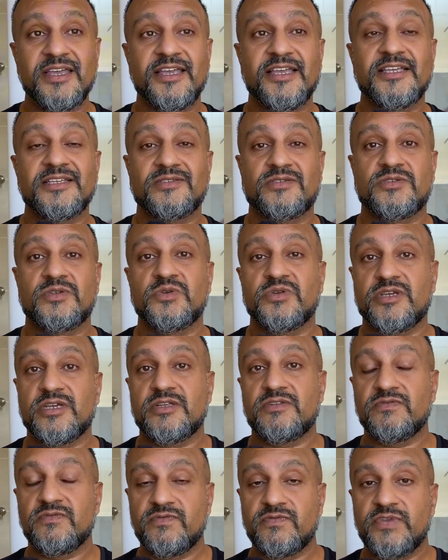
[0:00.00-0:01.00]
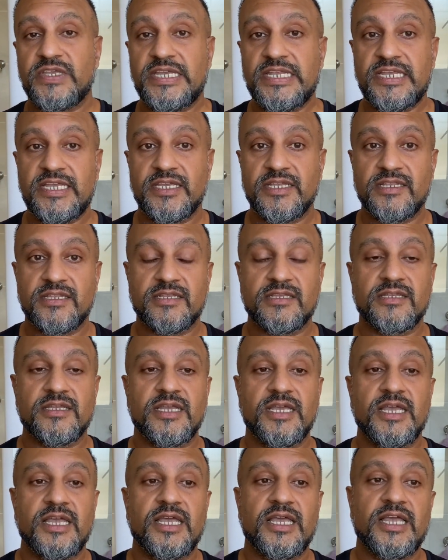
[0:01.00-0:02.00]
it's so convenient,
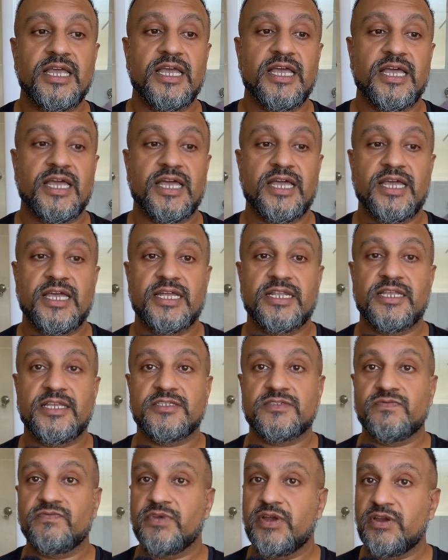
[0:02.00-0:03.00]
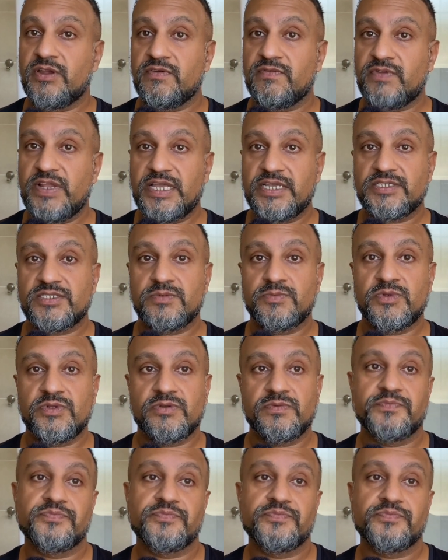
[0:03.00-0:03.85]
and it's very flexible.